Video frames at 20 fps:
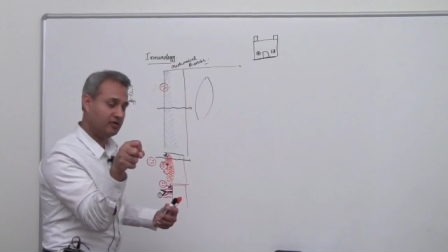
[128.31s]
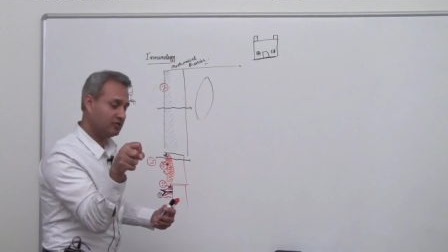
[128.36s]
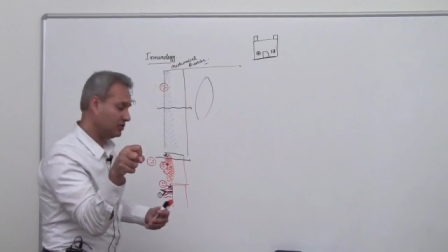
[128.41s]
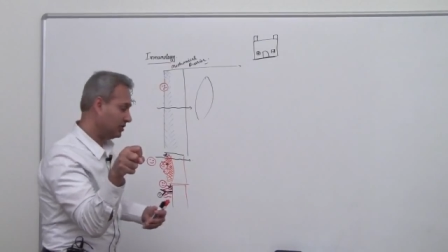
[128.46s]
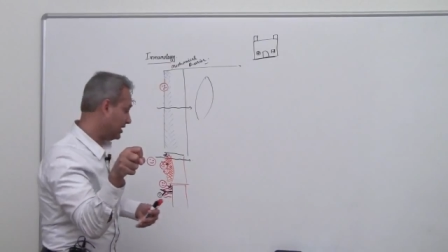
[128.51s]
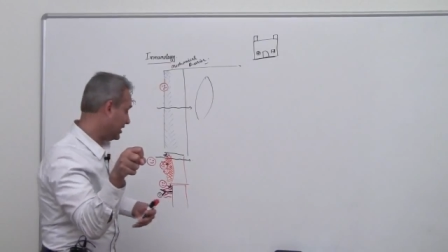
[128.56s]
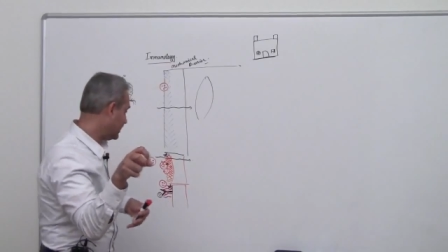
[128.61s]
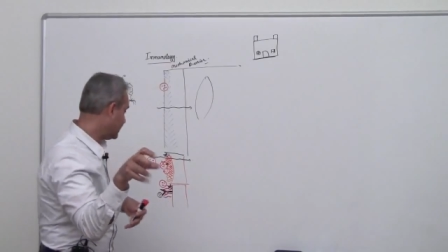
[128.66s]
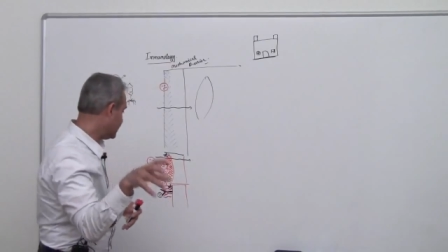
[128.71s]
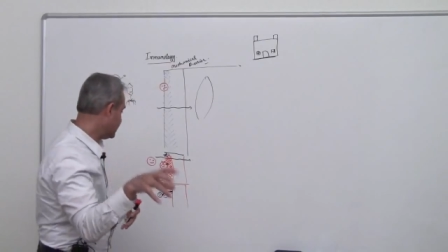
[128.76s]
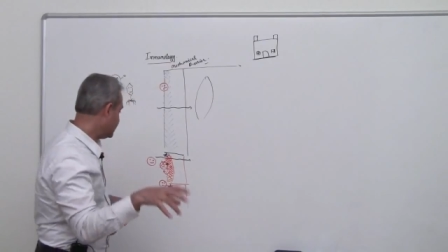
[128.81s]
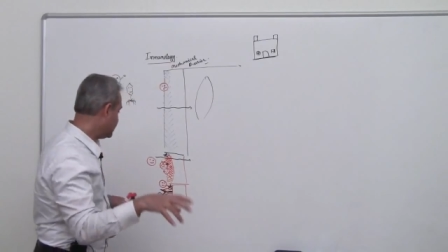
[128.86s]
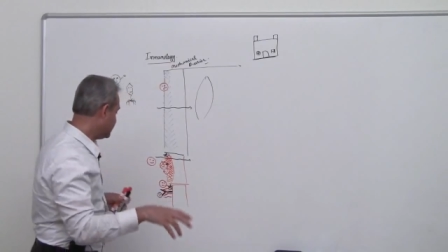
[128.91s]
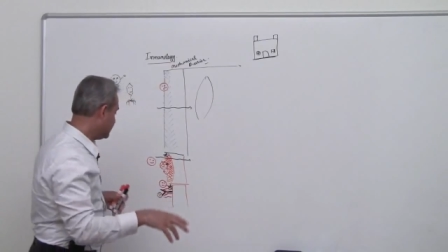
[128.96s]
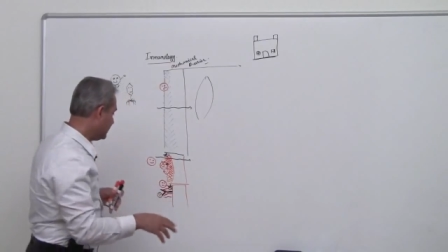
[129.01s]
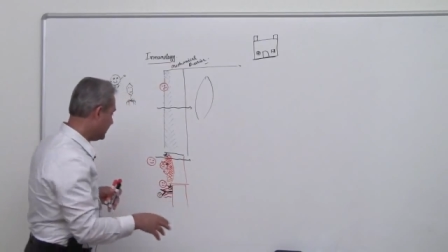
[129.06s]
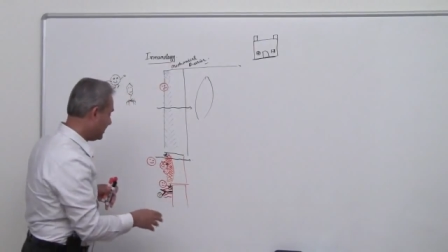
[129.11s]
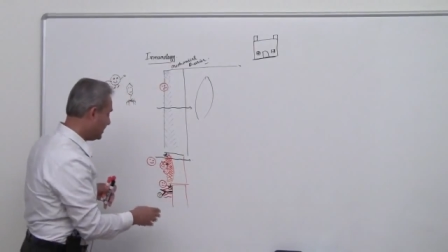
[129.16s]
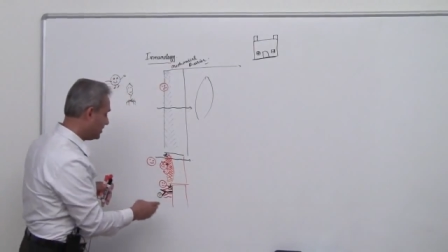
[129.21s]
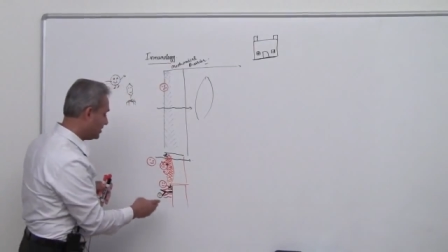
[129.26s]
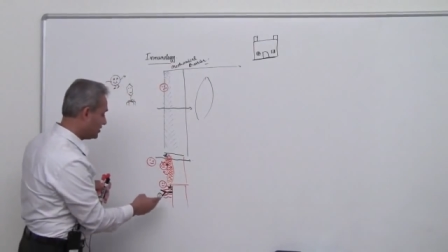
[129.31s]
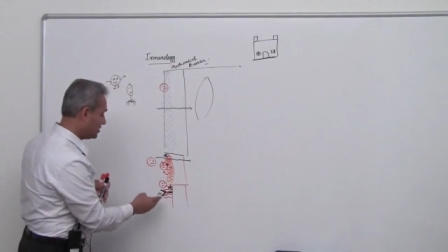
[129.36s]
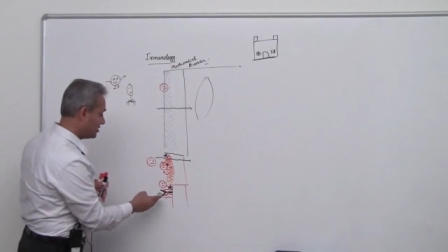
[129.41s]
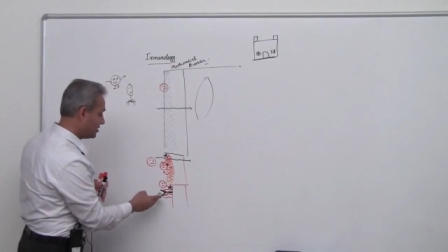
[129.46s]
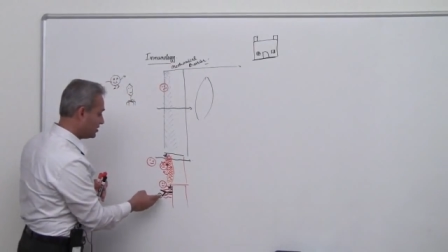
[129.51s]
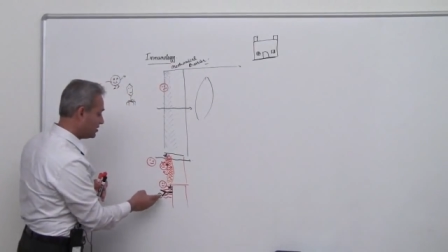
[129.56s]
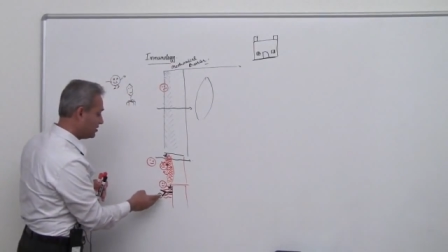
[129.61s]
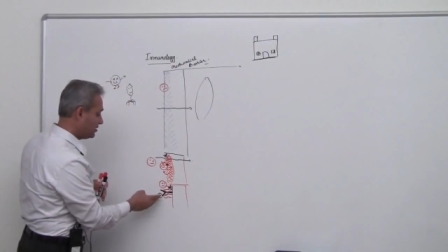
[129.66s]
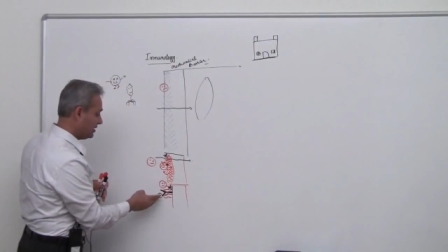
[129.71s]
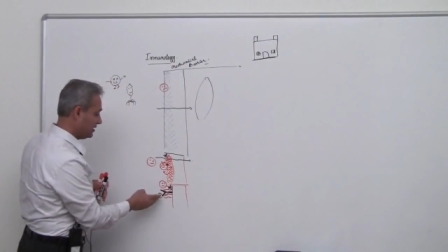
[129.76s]
So that is
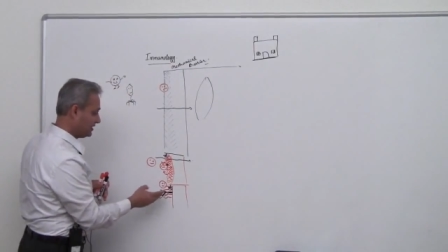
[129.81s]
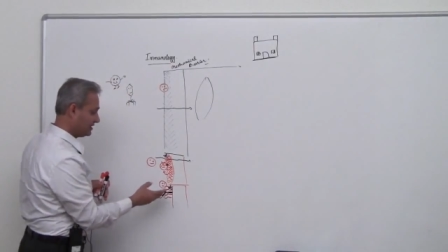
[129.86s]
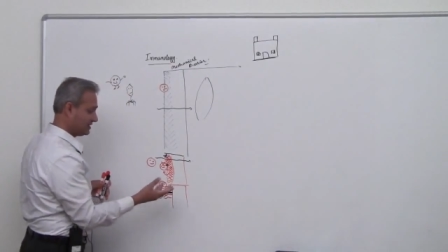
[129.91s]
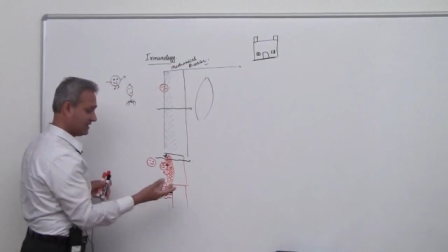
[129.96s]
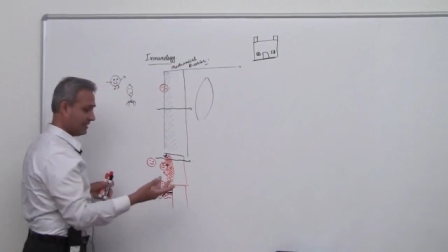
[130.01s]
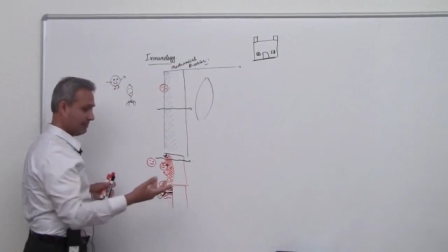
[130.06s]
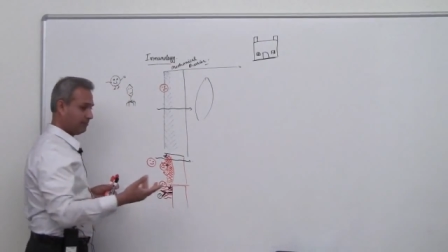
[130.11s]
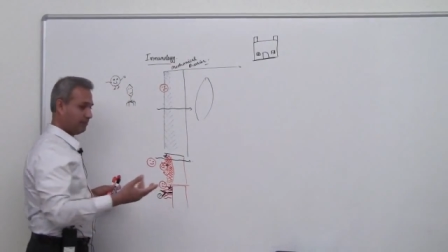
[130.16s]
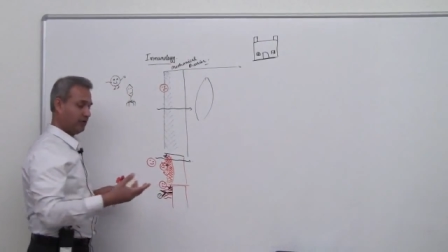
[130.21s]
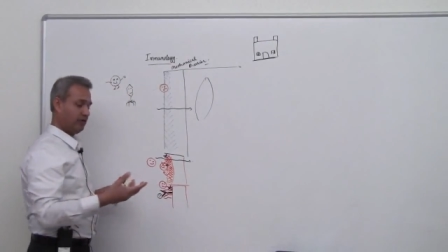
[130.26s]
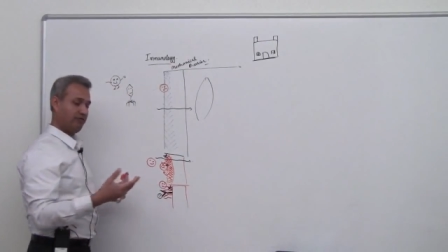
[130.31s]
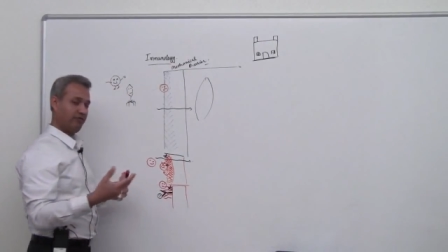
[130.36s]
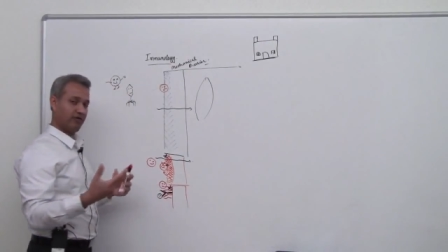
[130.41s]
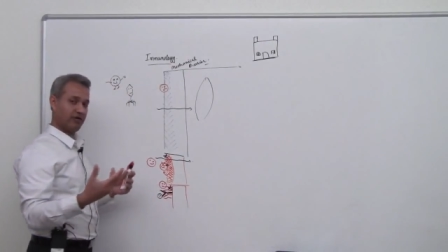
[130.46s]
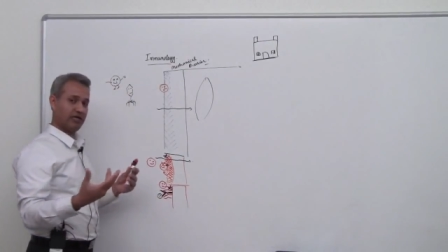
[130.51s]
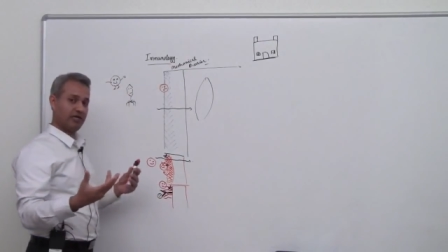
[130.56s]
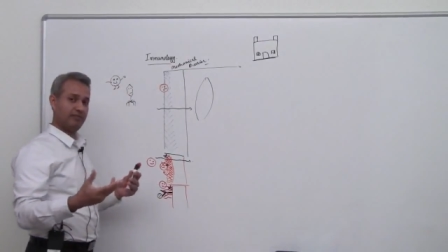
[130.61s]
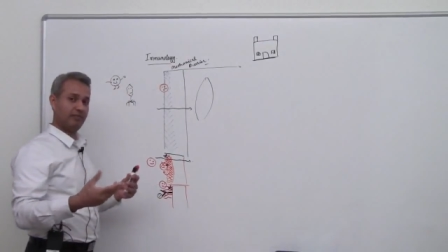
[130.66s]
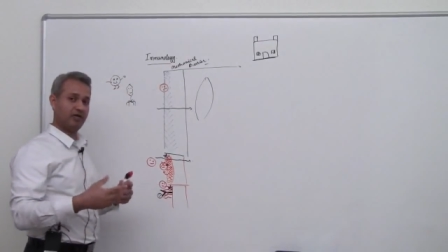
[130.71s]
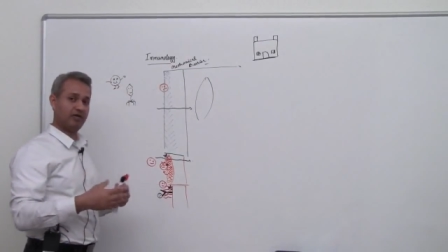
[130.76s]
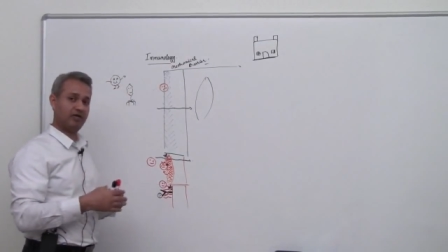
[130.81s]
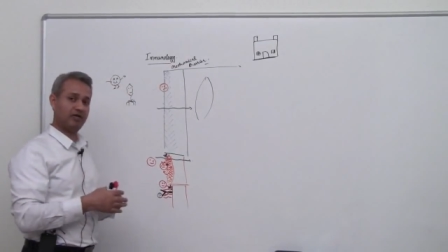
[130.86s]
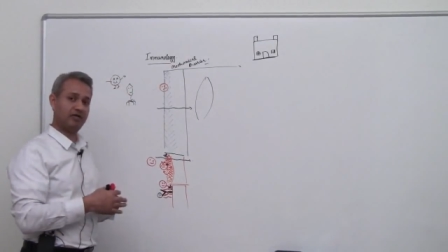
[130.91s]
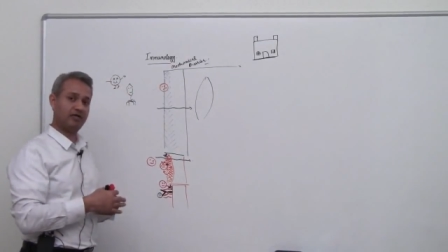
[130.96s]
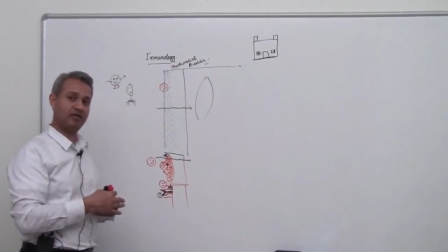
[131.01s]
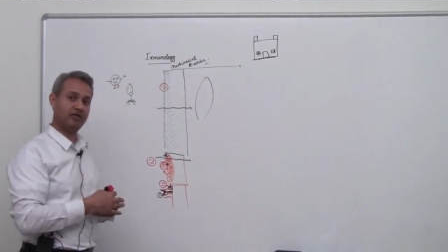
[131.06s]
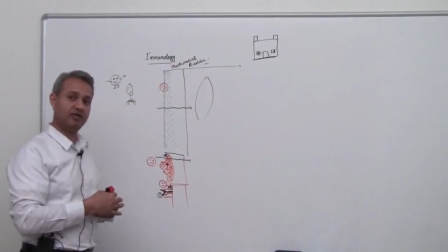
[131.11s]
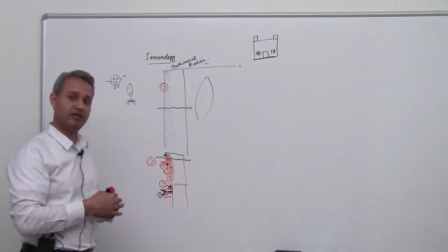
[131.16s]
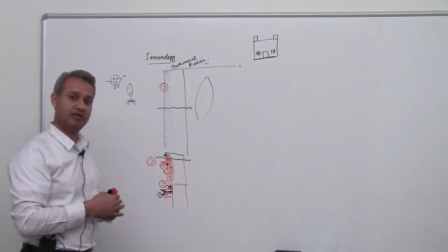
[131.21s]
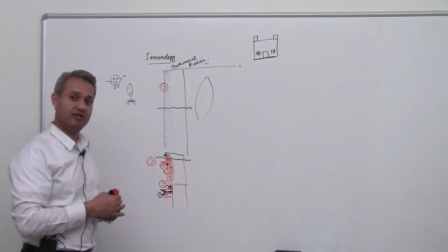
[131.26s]
another example of a
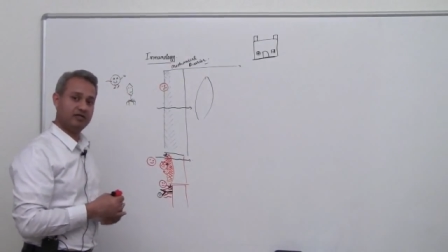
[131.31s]
chemical